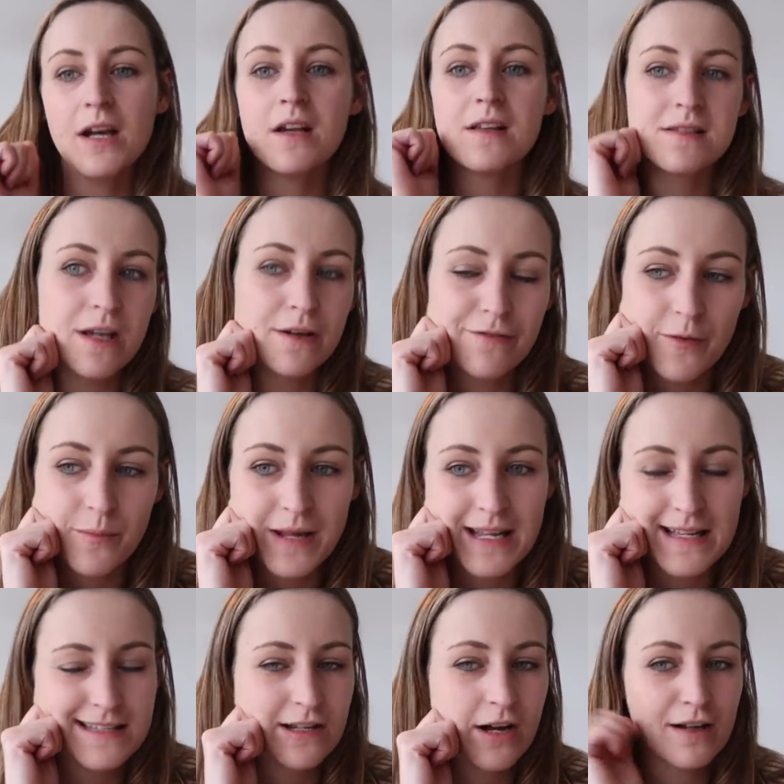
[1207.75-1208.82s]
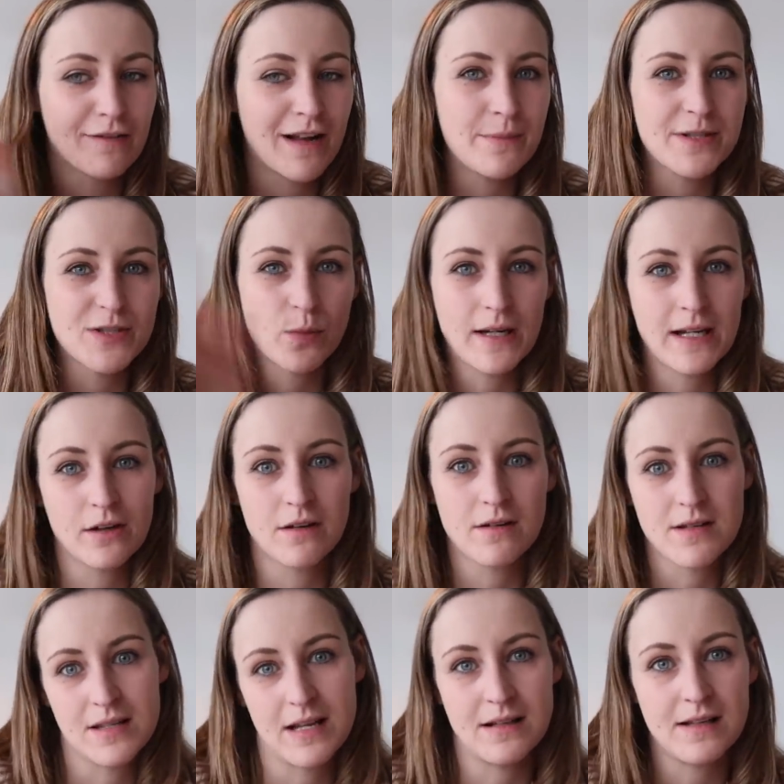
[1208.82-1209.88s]
So for me, it's kind of like between
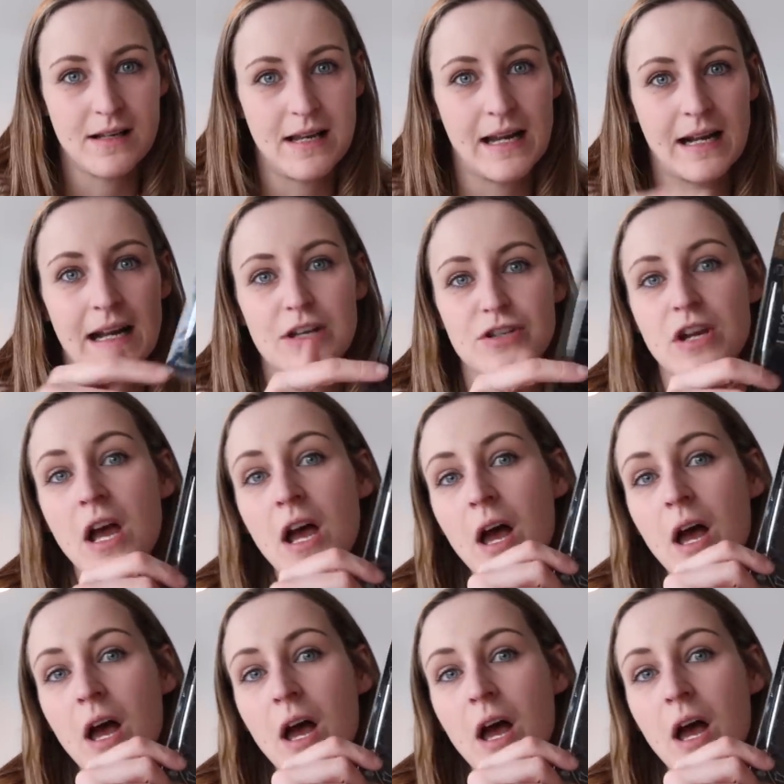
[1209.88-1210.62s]
continental and English.